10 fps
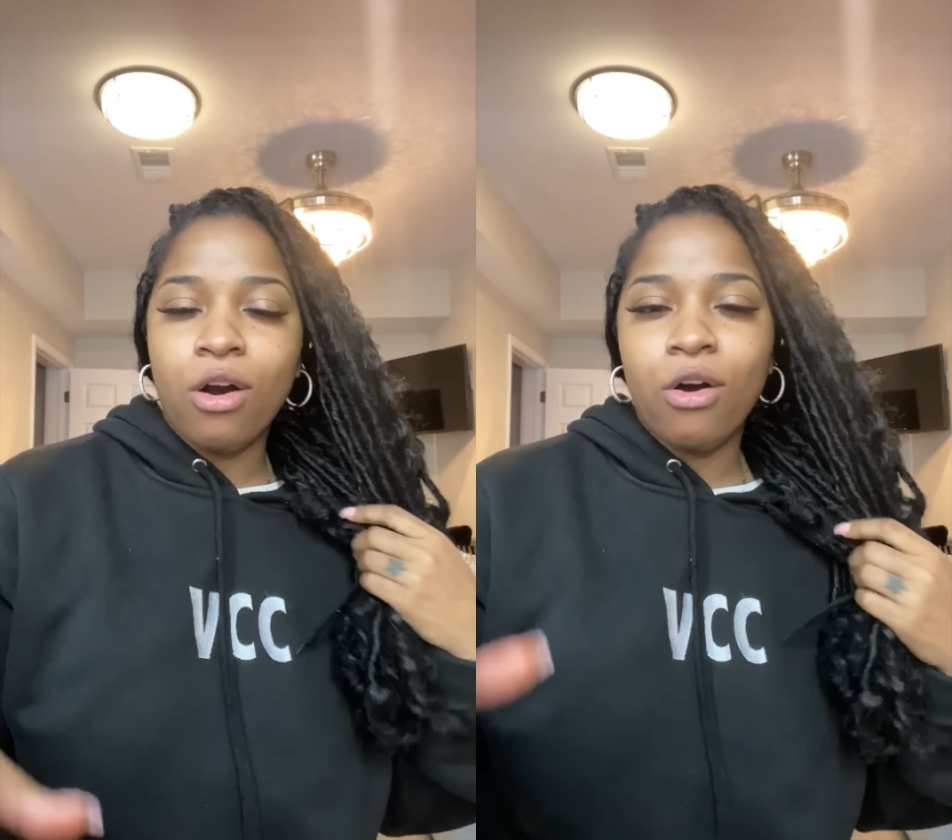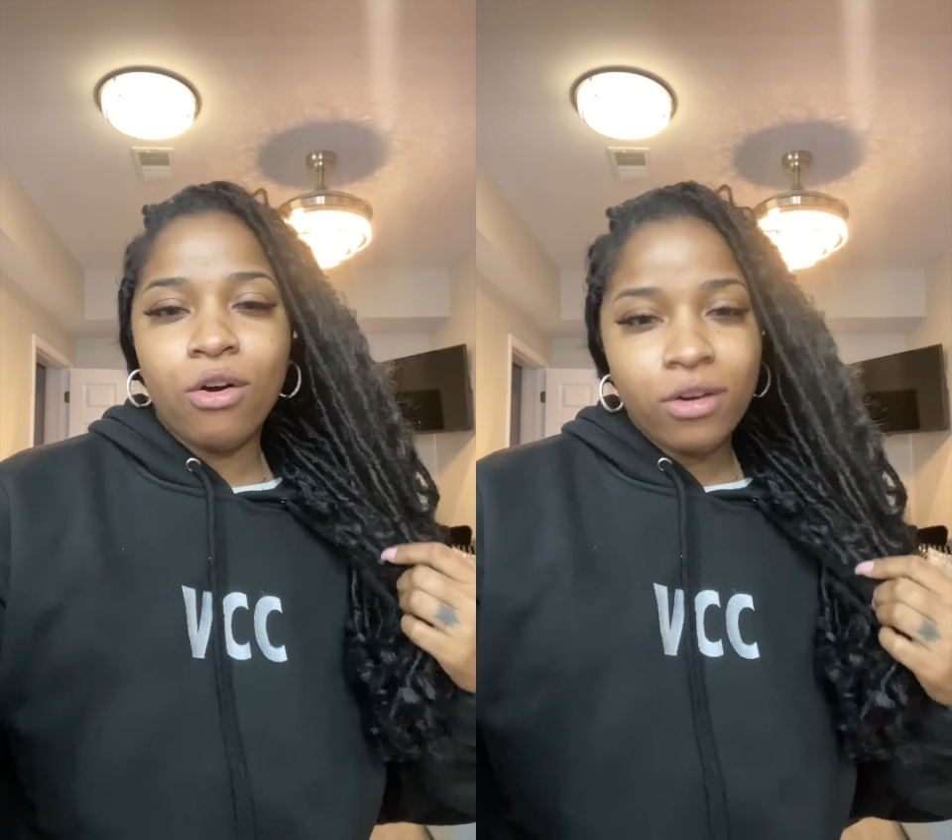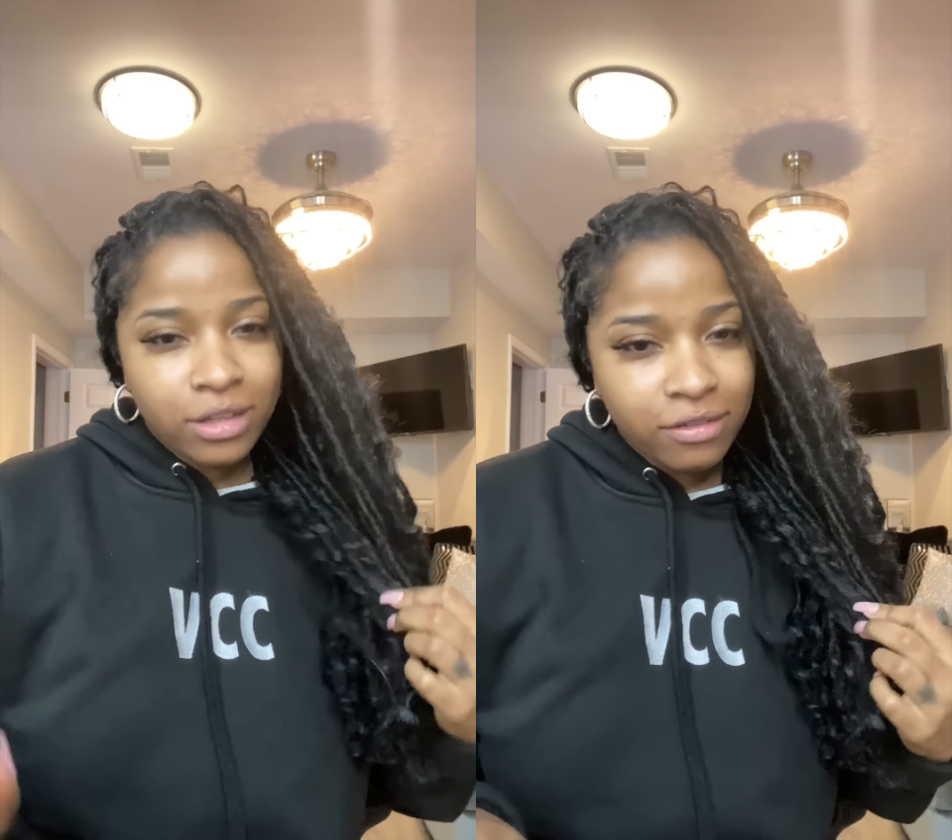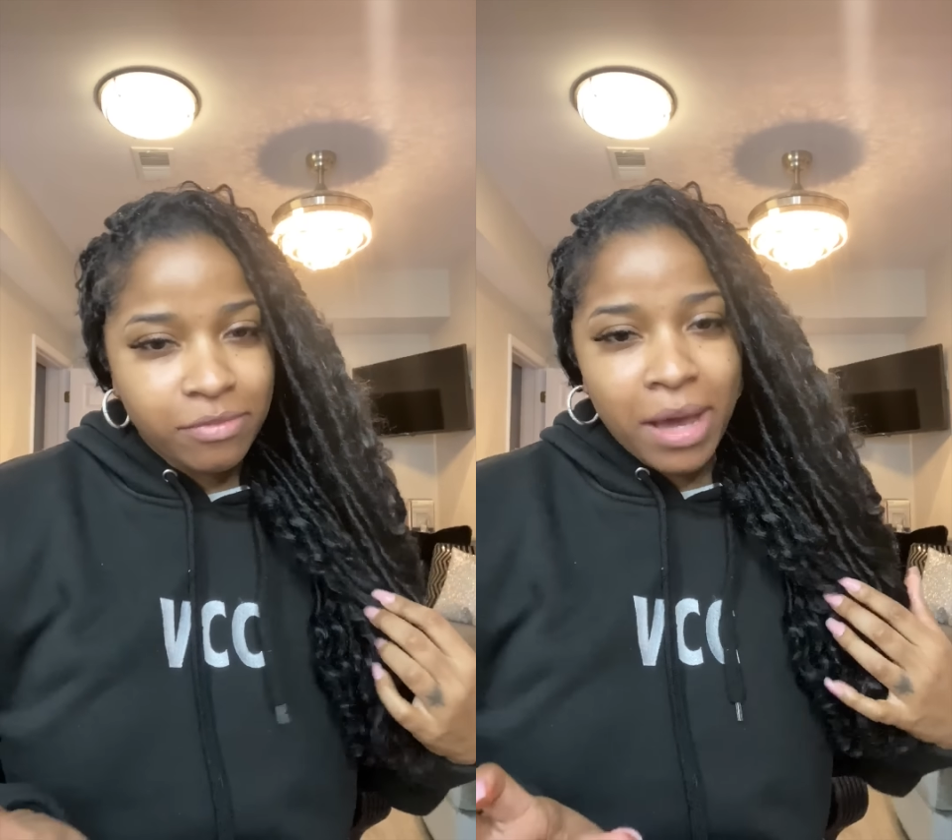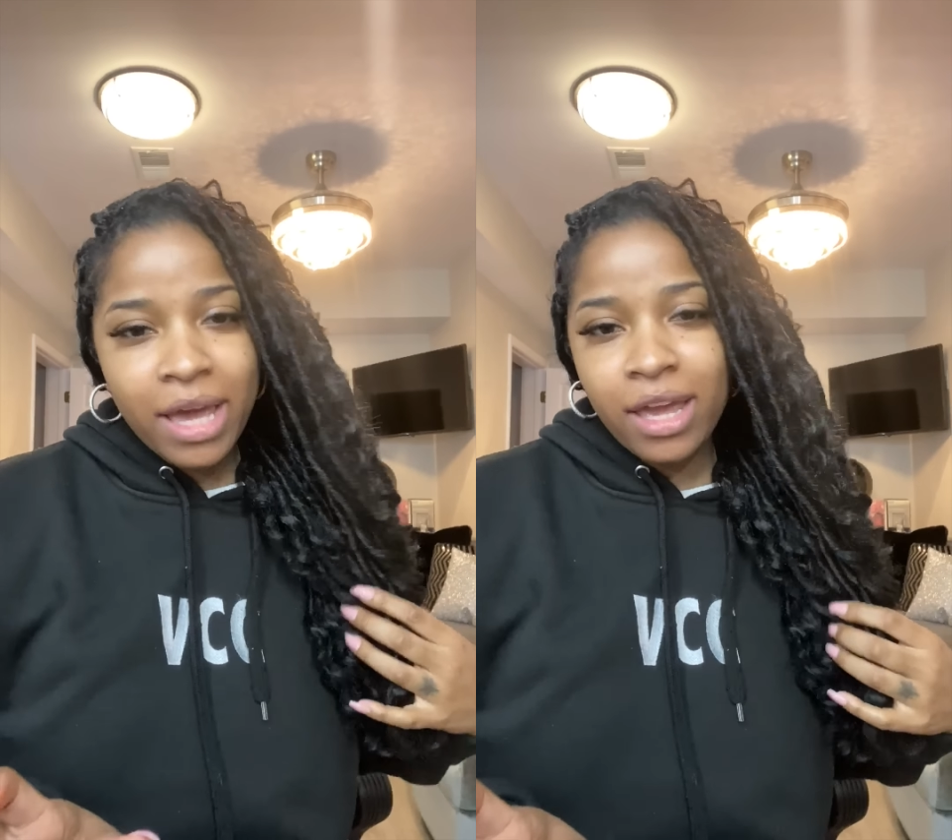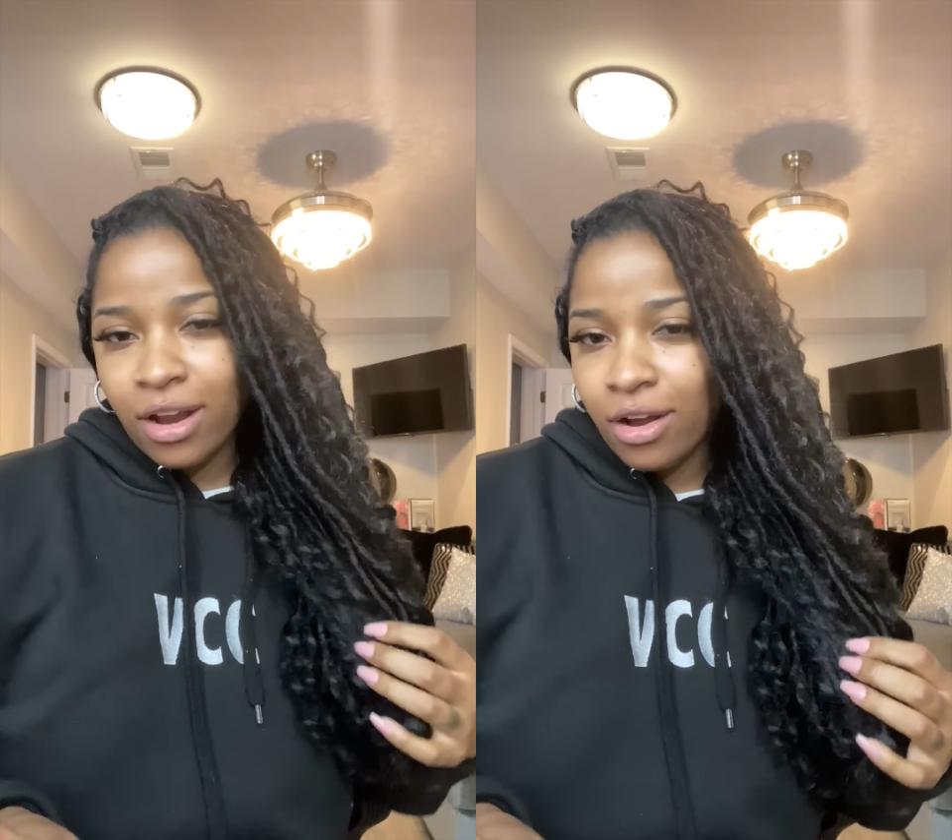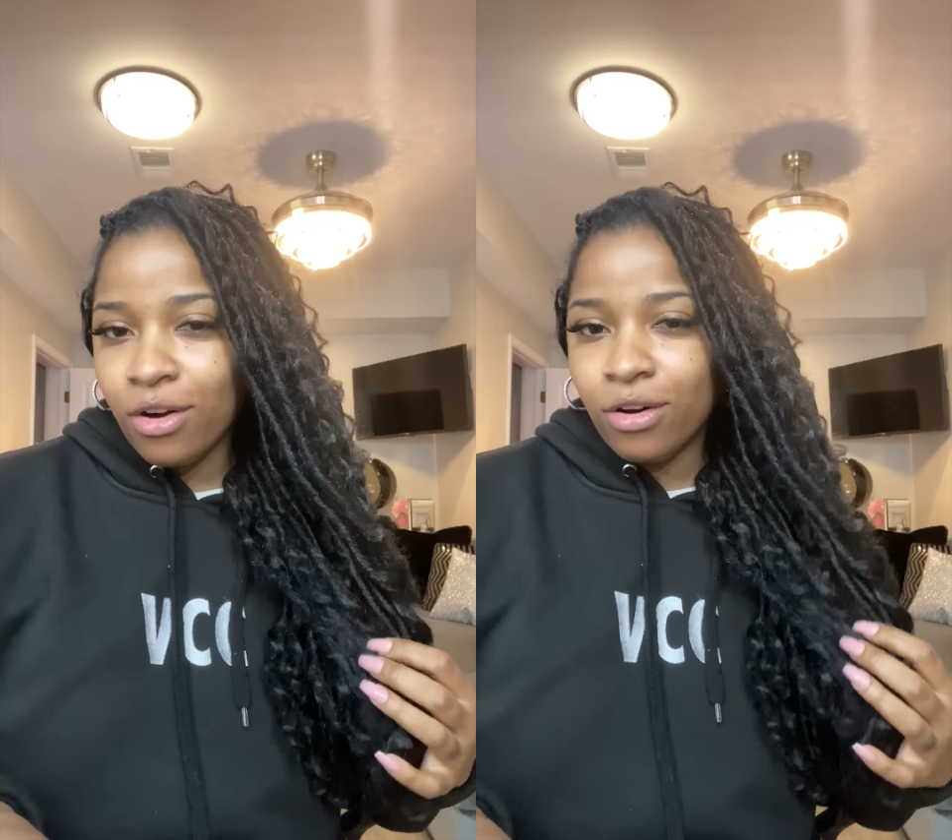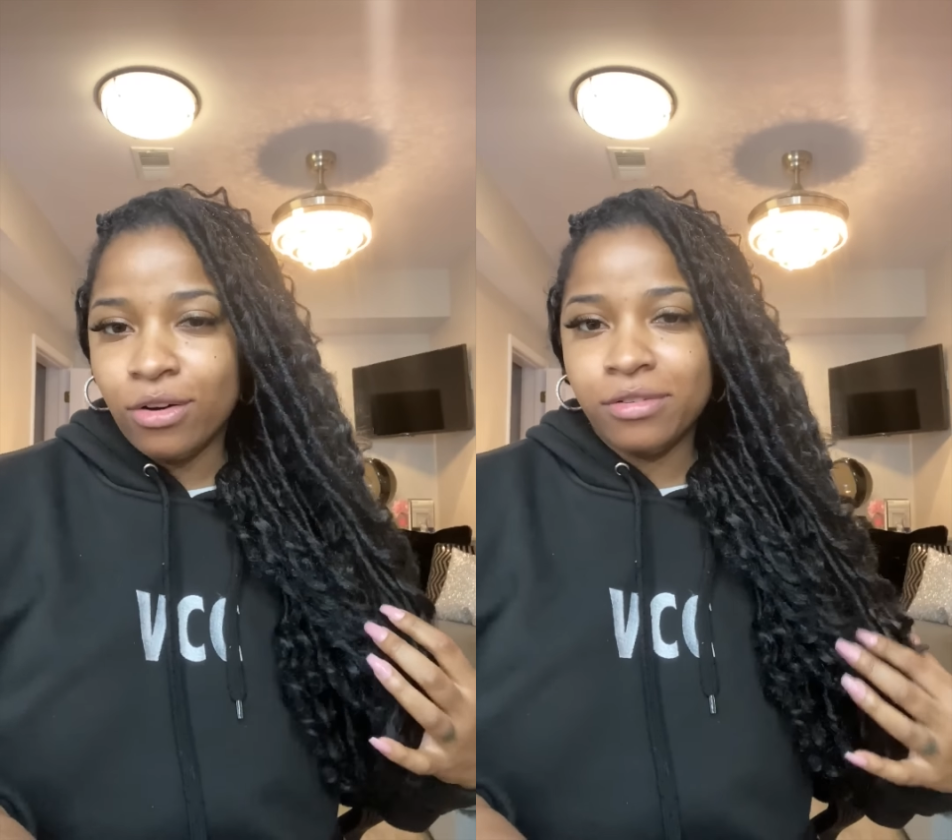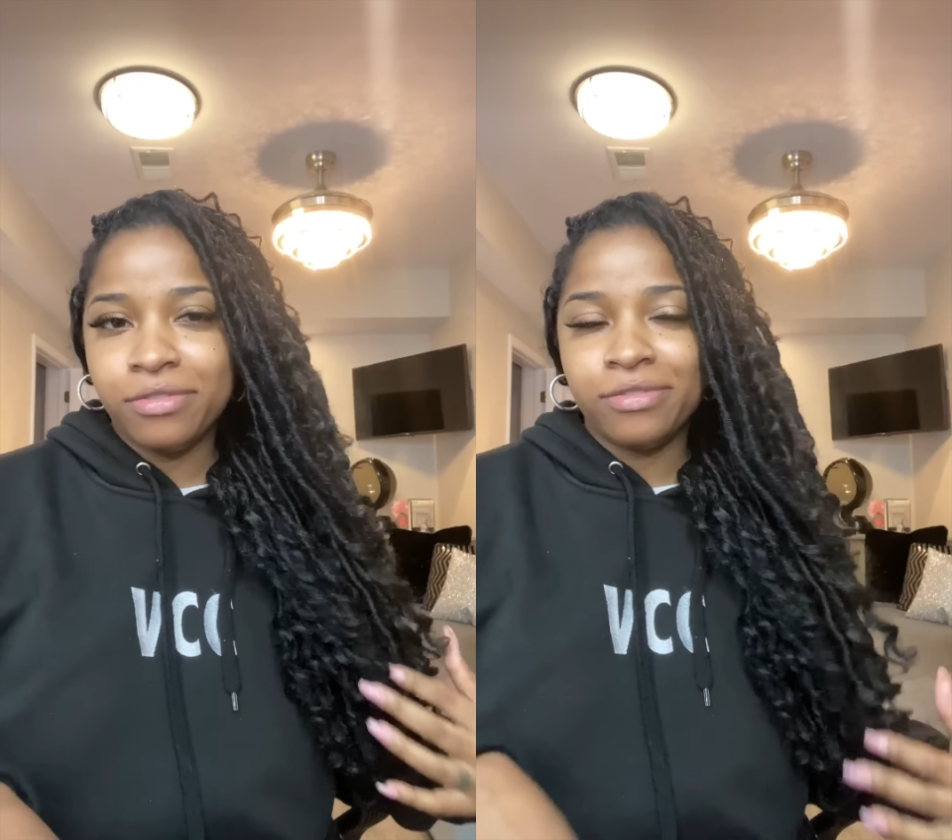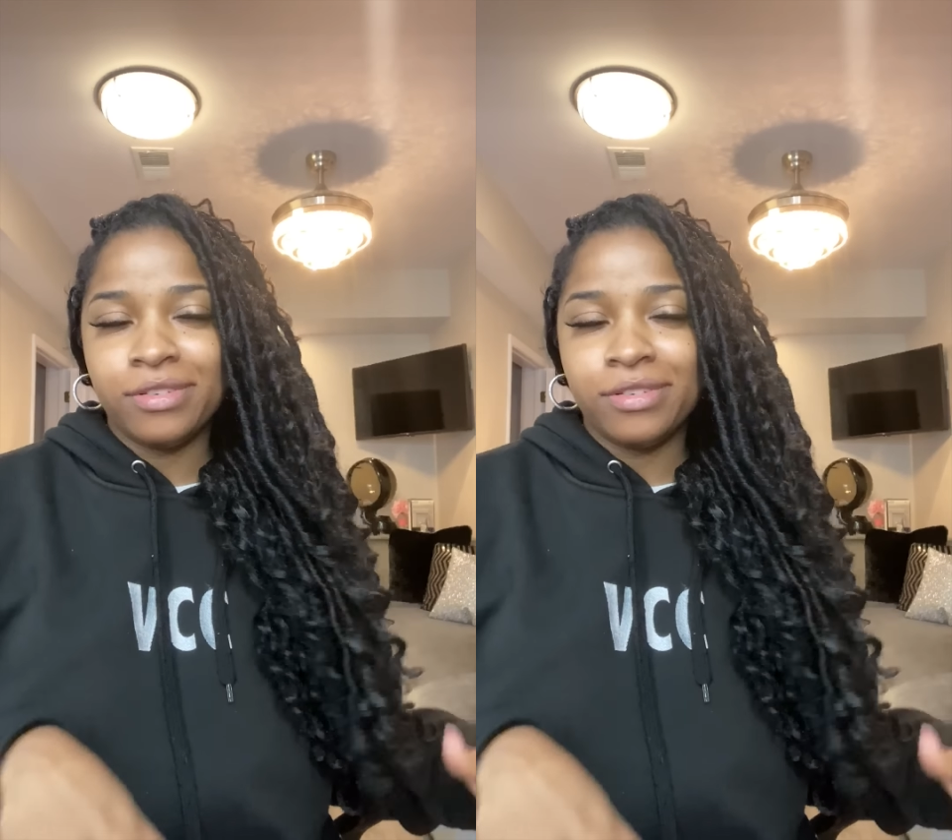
all of my hair off.